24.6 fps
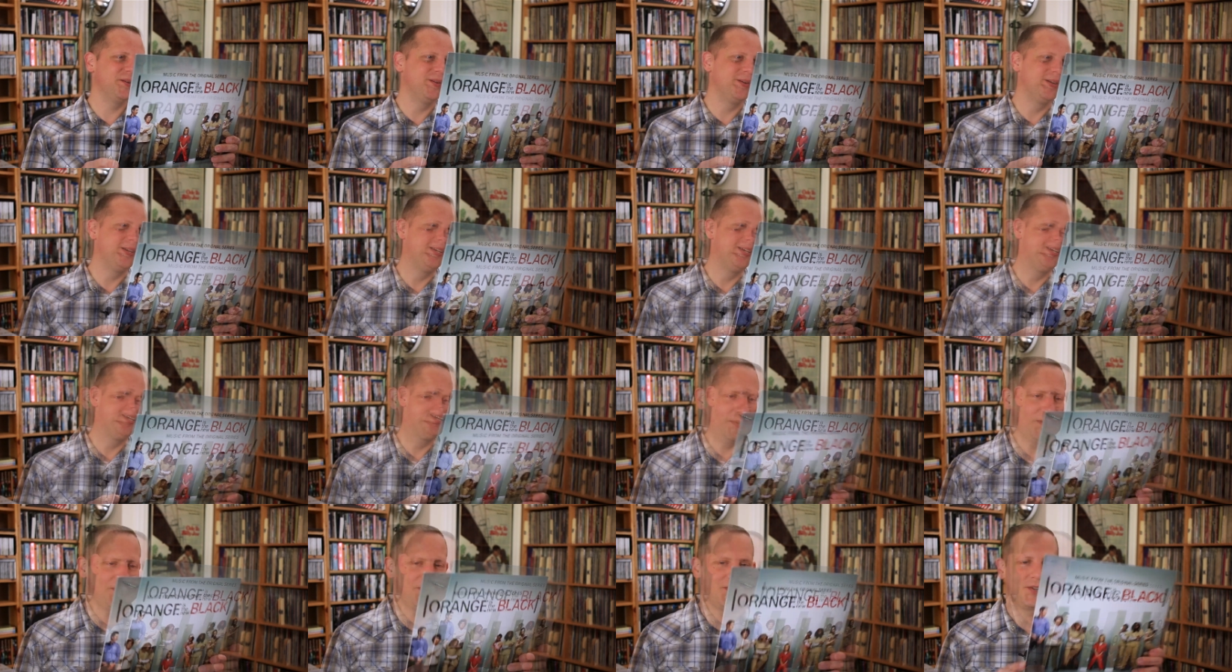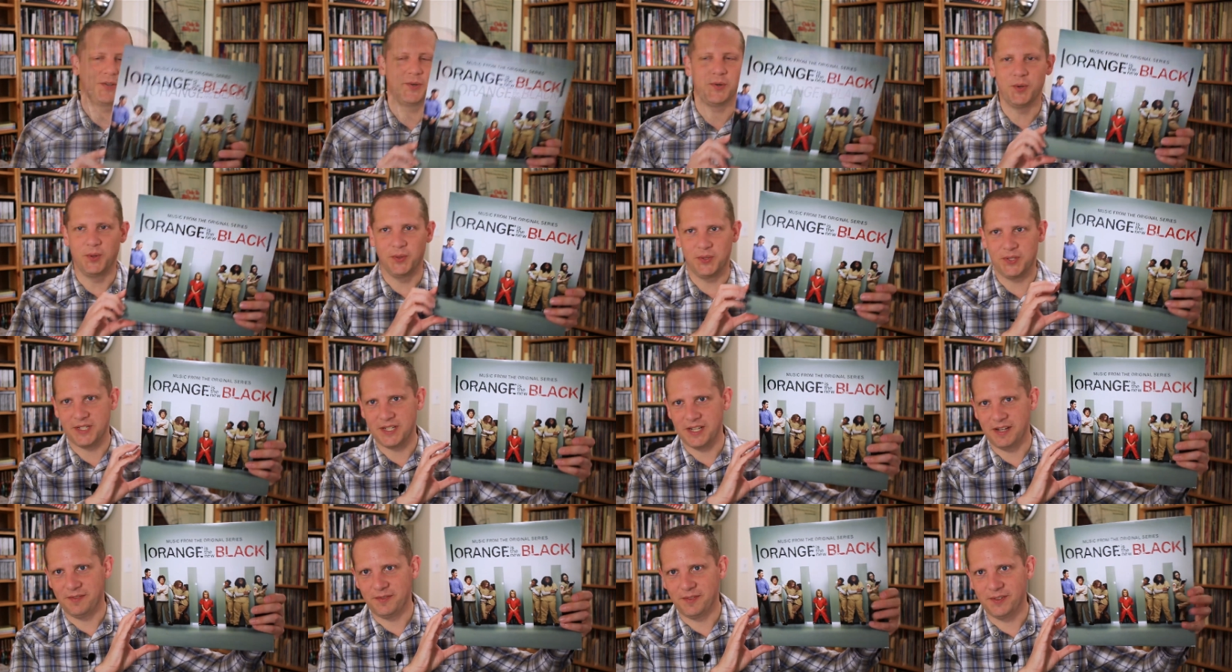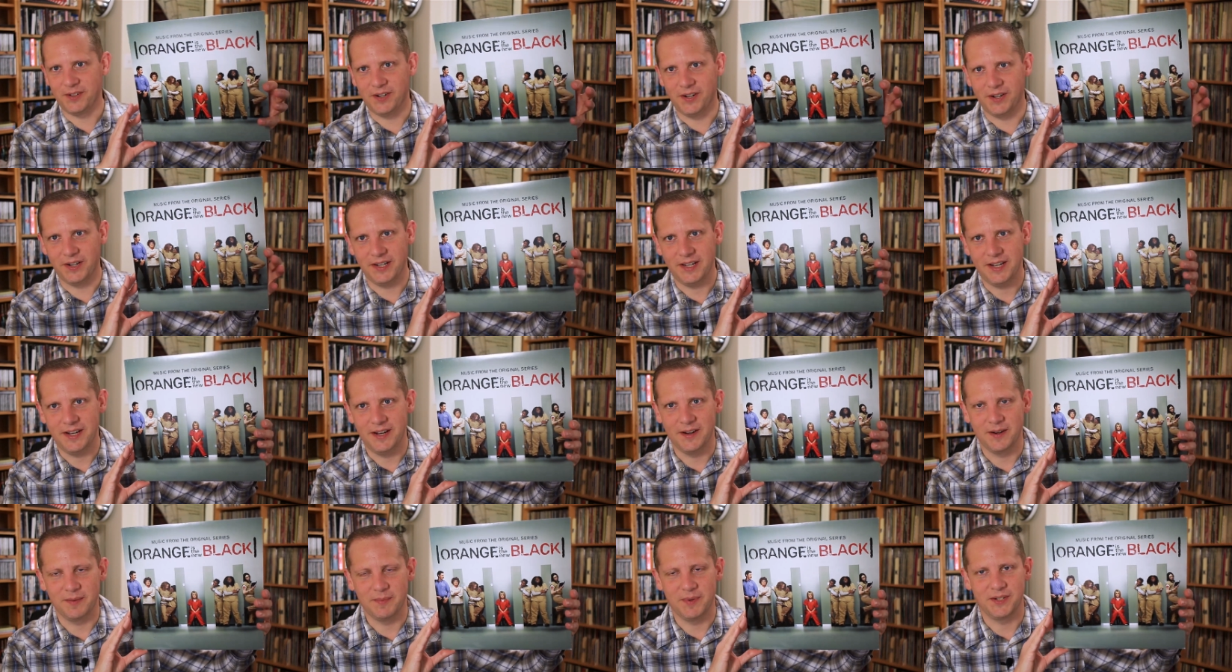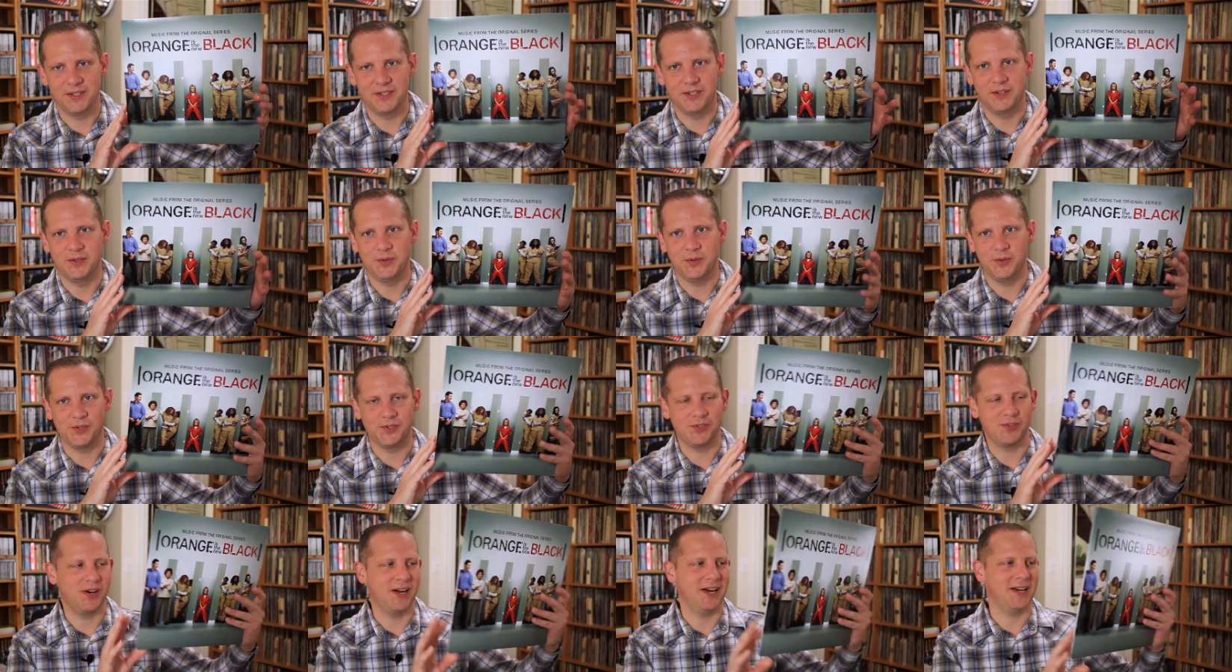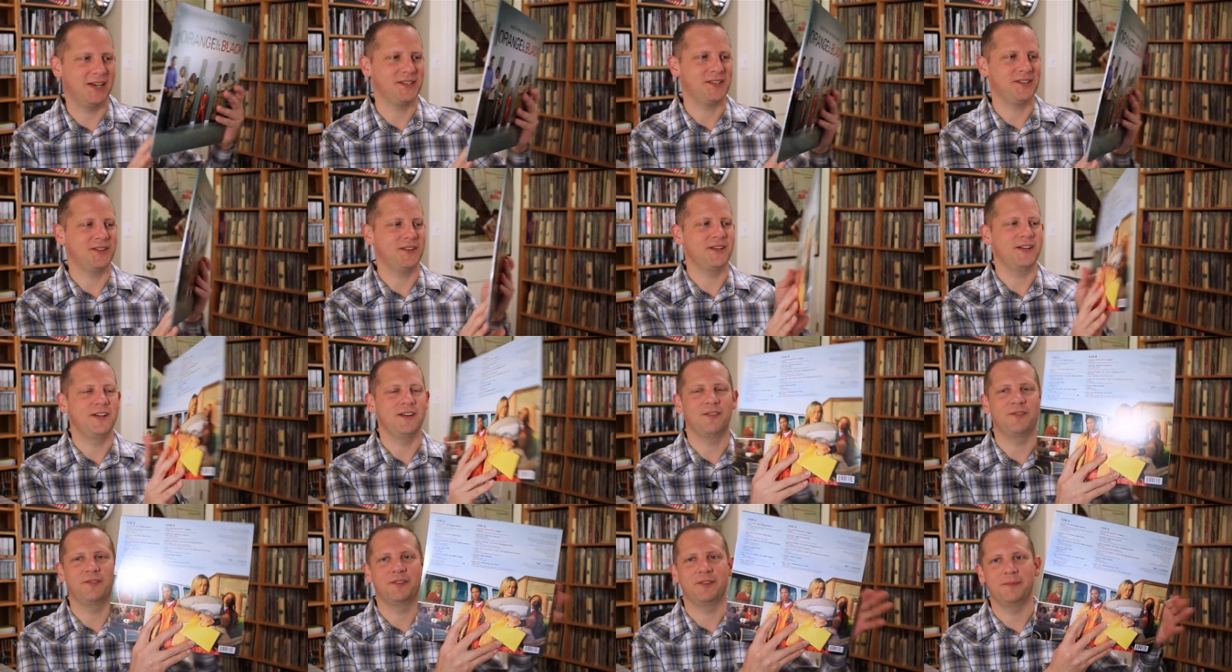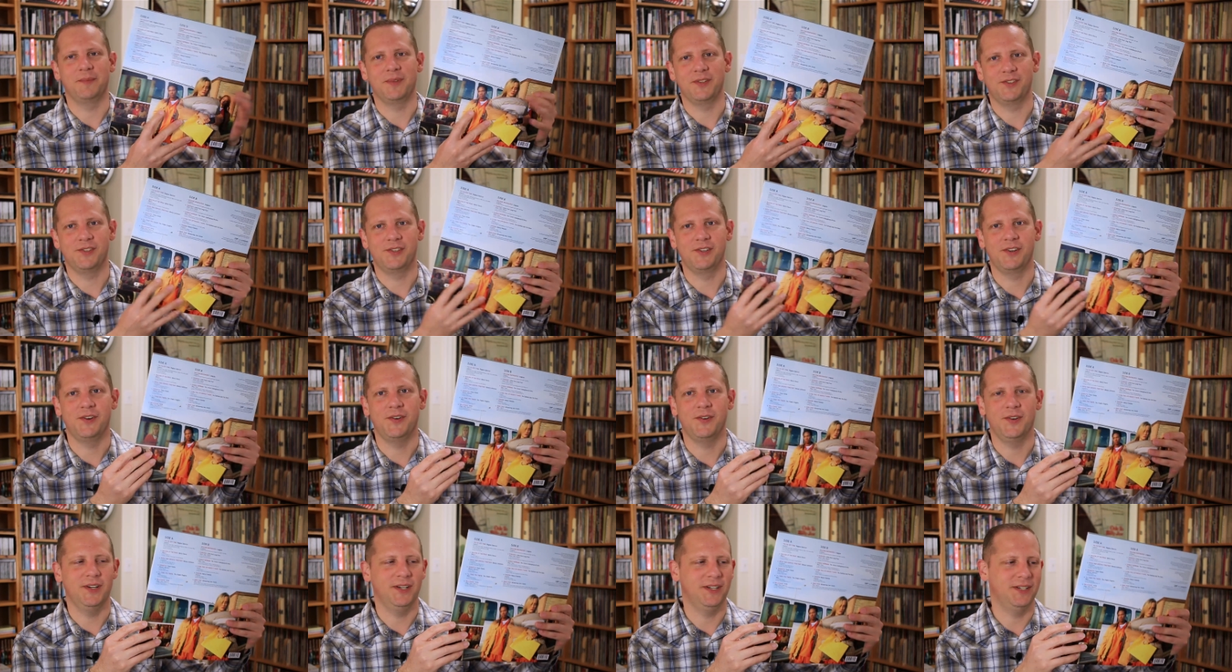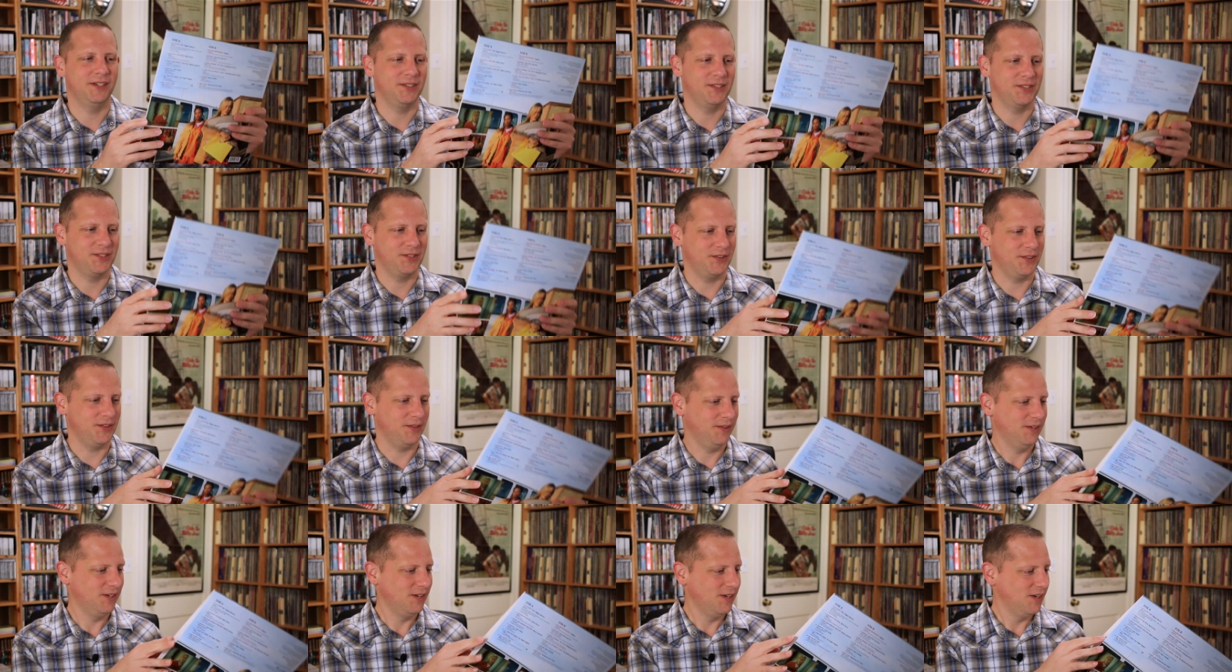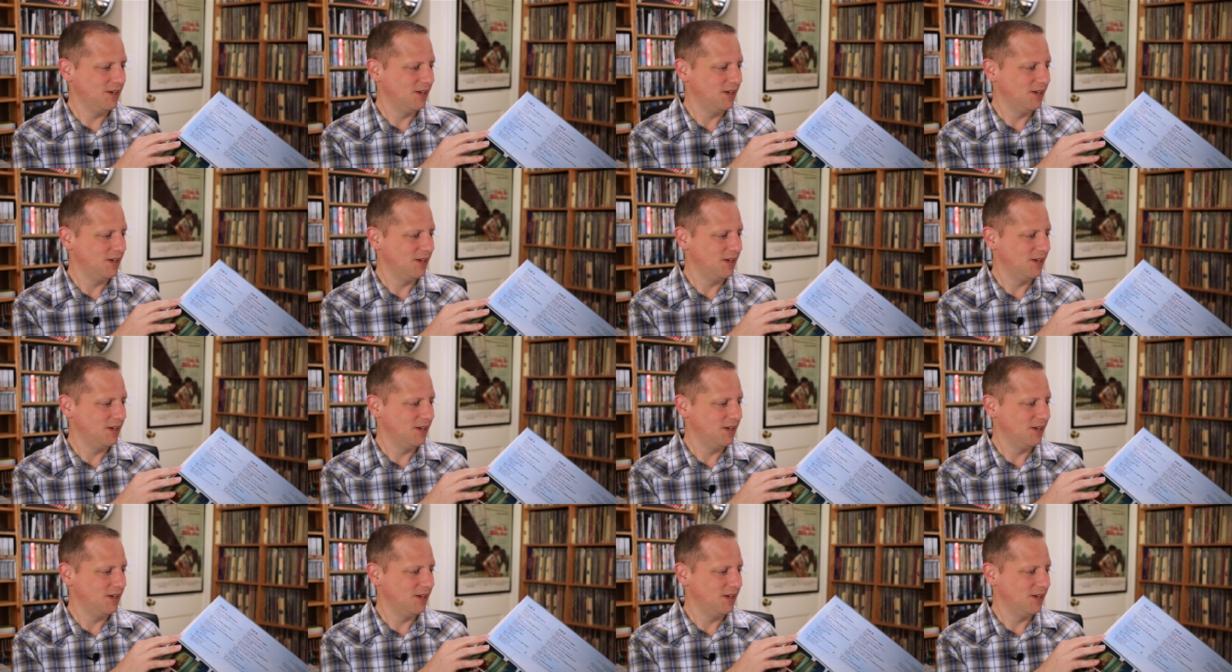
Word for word: A Bunch of cool stuff on here, a bunch of cool tracks on here from the show, and it sort of